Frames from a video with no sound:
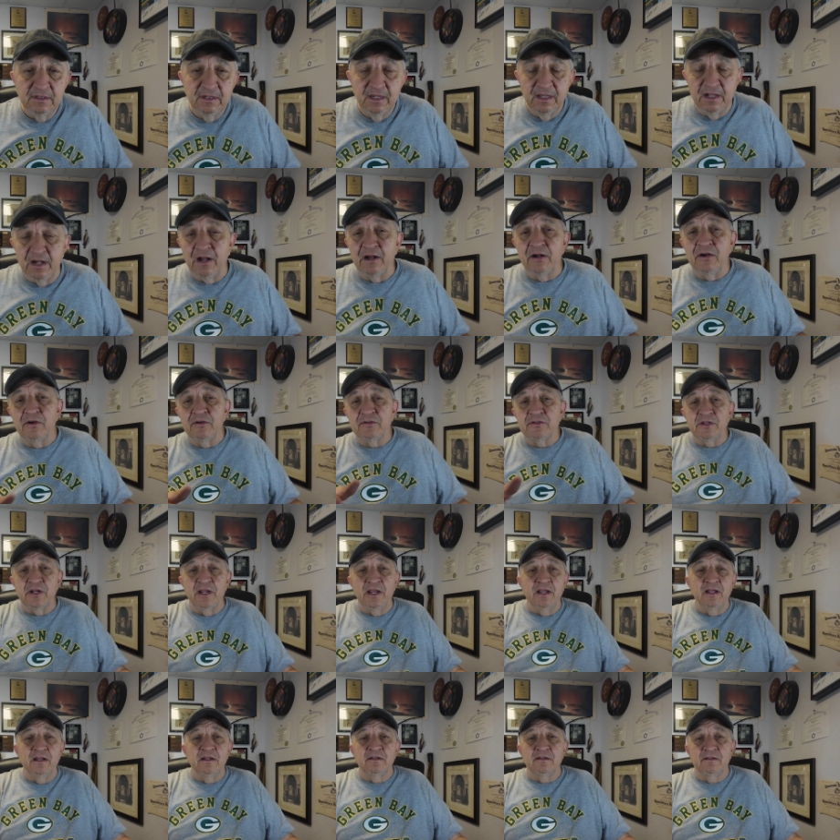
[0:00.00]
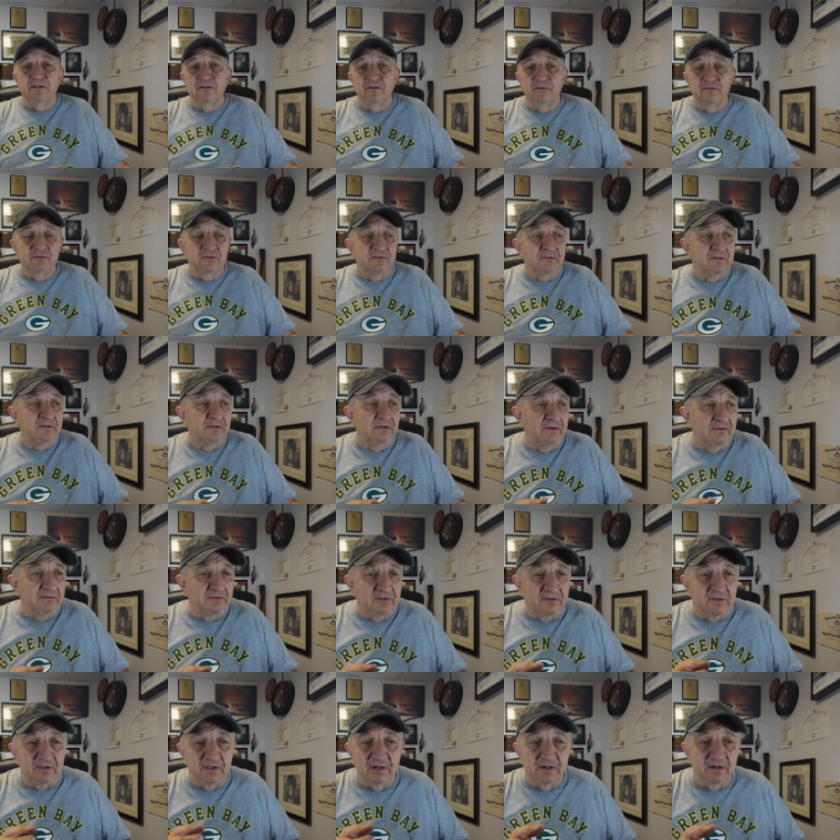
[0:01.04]
And I understand there's
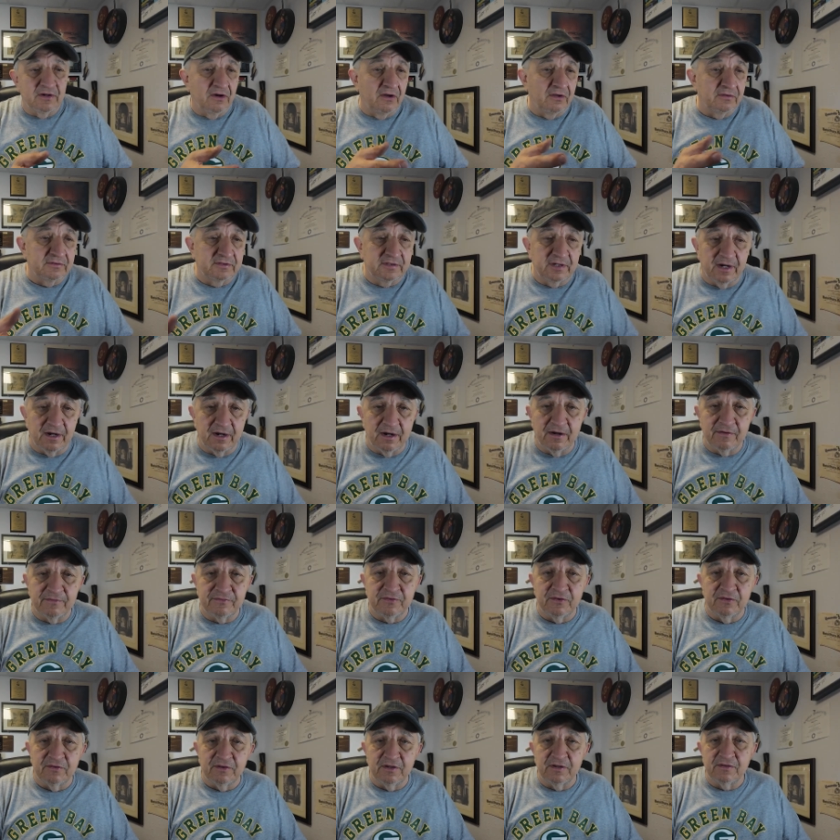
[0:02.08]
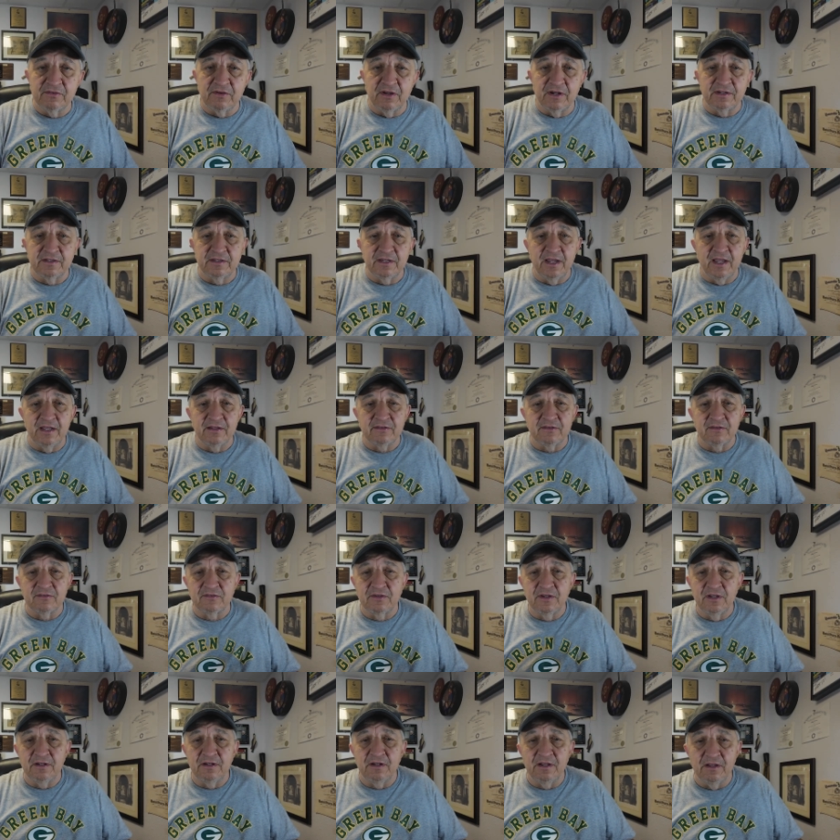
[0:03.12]
a thing called tariffs and things like that that's
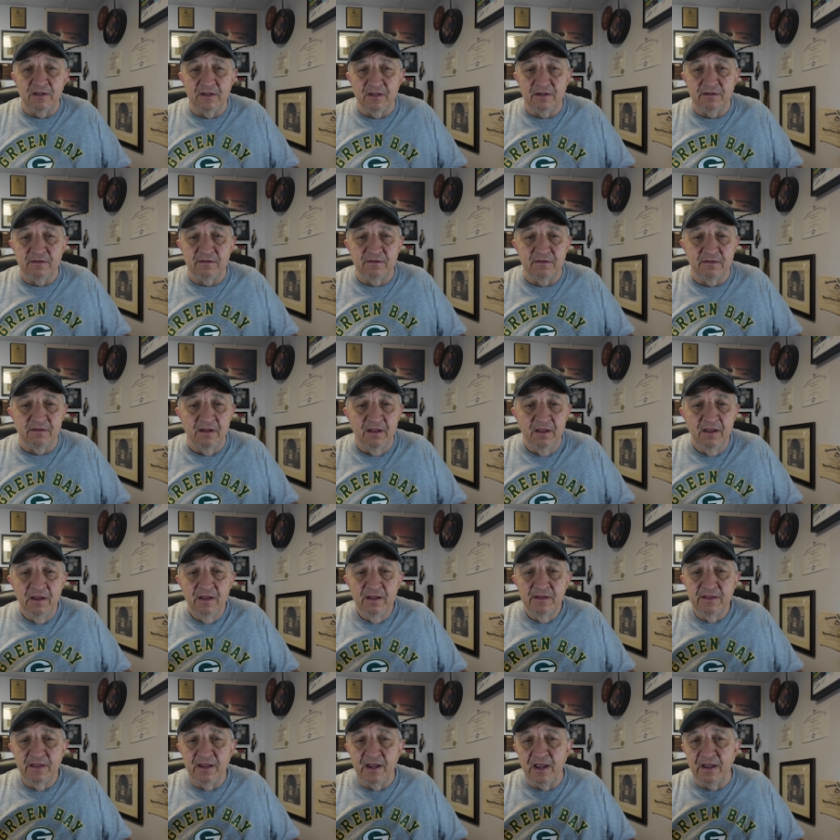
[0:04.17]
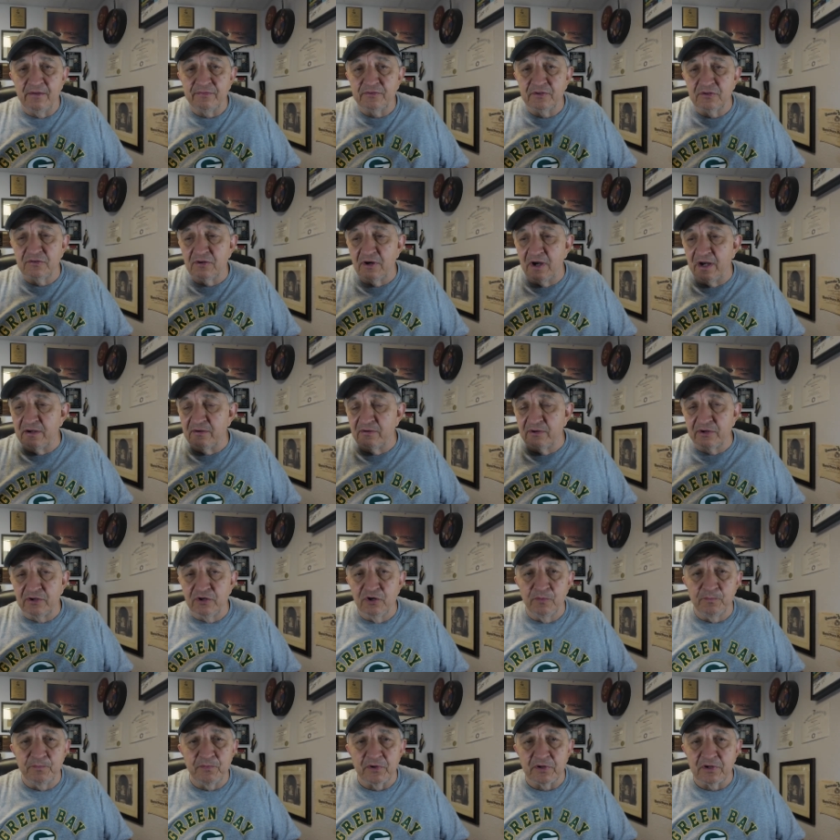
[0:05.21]
getting hit, and they have to try to
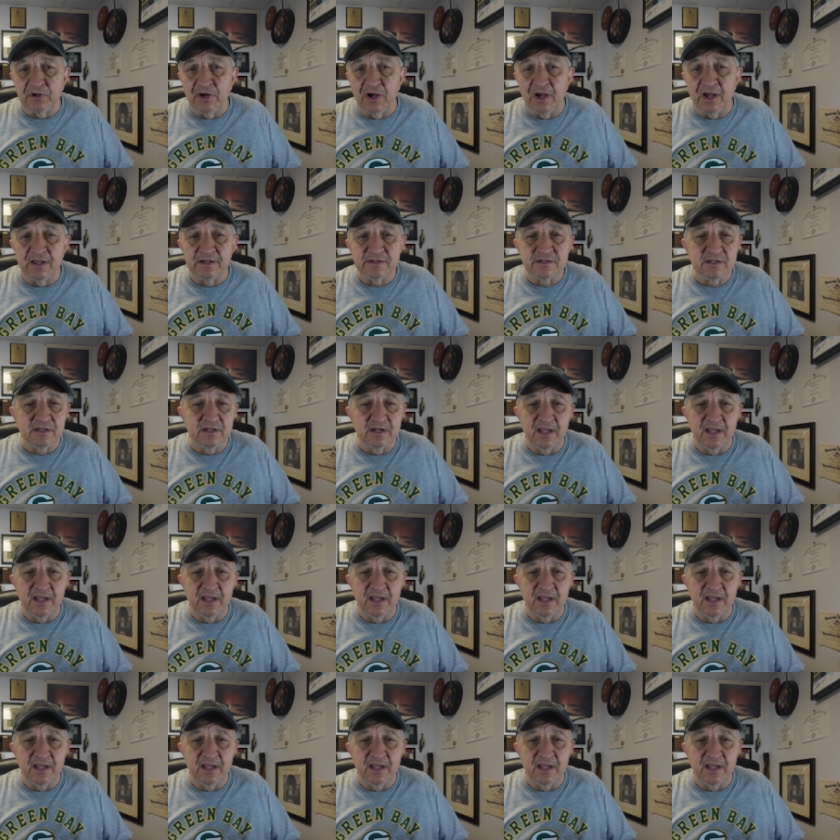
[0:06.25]
recoup their cost.